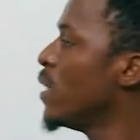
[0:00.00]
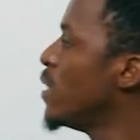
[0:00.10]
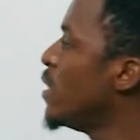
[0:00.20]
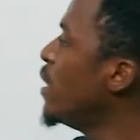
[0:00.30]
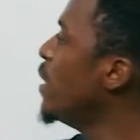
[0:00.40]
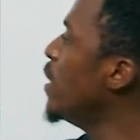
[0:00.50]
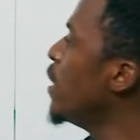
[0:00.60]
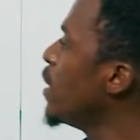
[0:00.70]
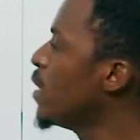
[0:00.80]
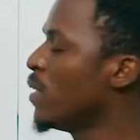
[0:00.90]
the
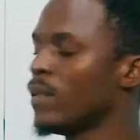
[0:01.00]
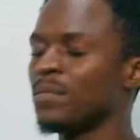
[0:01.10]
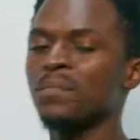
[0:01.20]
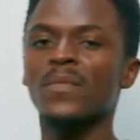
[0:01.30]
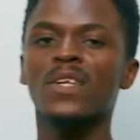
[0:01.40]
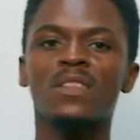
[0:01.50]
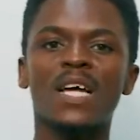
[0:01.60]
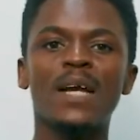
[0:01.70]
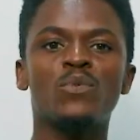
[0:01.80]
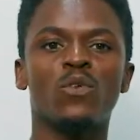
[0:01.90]

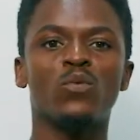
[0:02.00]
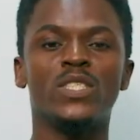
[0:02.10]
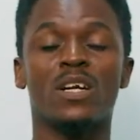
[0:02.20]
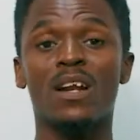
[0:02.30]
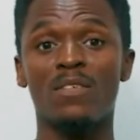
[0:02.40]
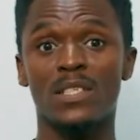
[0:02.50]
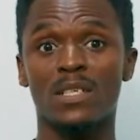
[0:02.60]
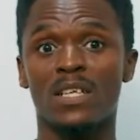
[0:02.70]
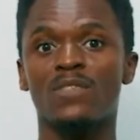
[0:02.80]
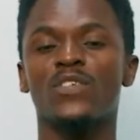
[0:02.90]
types of waves,
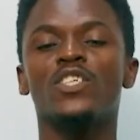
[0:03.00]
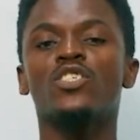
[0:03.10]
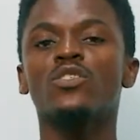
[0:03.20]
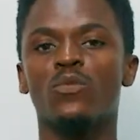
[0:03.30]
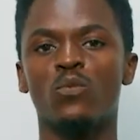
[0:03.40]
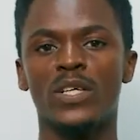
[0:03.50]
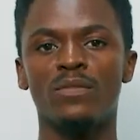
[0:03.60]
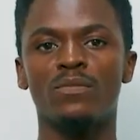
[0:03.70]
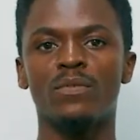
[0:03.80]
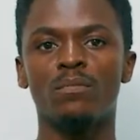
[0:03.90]
classification of
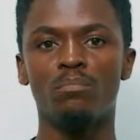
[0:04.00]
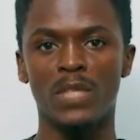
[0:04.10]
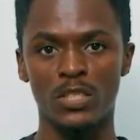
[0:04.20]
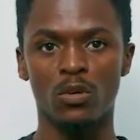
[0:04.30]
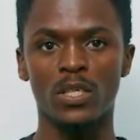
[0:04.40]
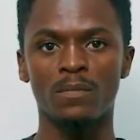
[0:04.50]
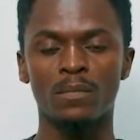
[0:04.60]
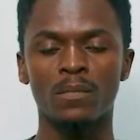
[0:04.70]
wave, majorly.